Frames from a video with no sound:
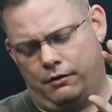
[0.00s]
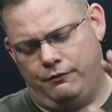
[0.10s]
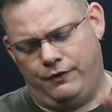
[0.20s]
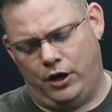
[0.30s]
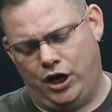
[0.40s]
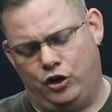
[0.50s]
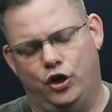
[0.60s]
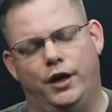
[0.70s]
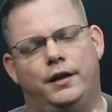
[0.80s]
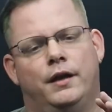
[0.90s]
Very
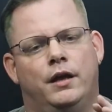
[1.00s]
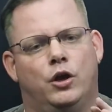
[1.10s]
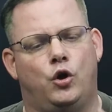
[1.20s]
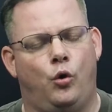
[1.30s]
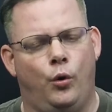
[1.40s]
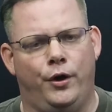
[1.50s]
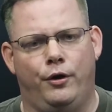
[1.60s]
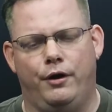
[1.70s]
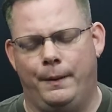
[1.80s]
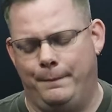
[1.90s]
good.
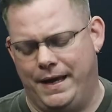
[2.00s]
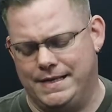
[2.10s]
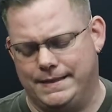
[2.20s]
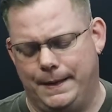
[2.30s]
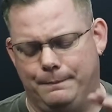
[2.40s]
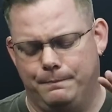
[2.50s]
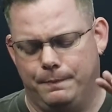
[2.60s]
Coil, amazing.